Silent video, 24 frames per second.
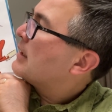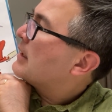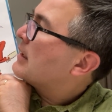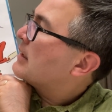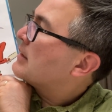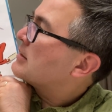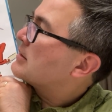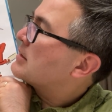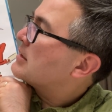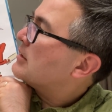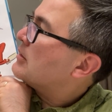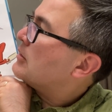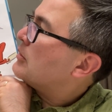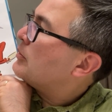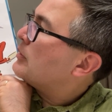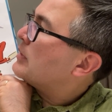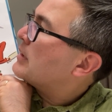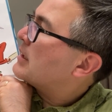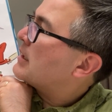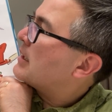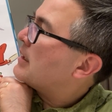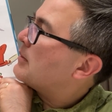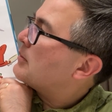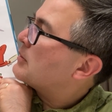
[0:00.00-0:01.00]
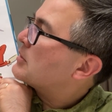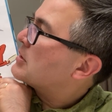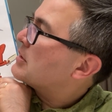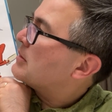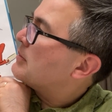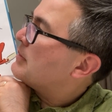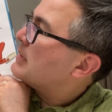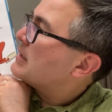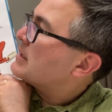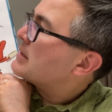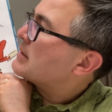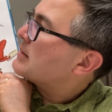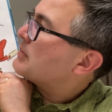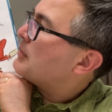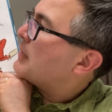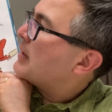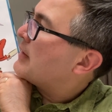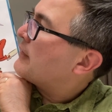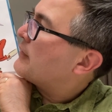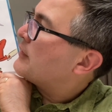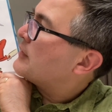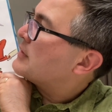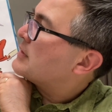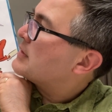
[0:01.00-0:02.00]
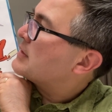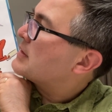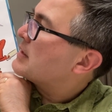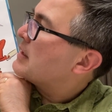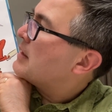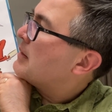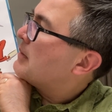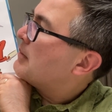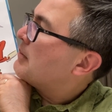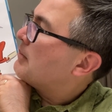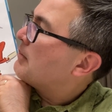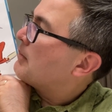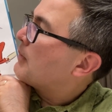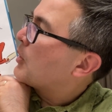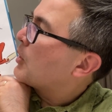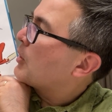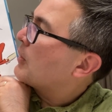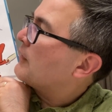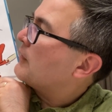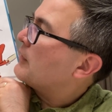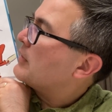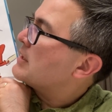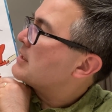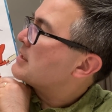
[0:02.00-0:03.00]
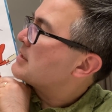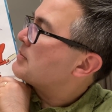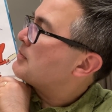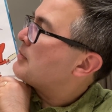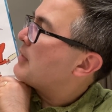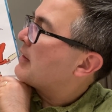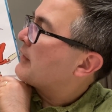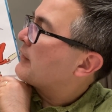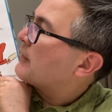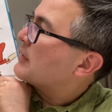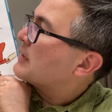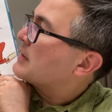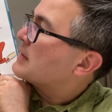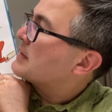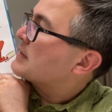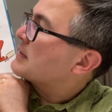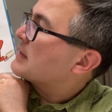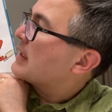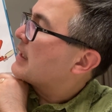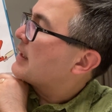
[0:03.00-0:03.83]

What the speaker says: until we come to Miss Muffin's Marvelous Muffins.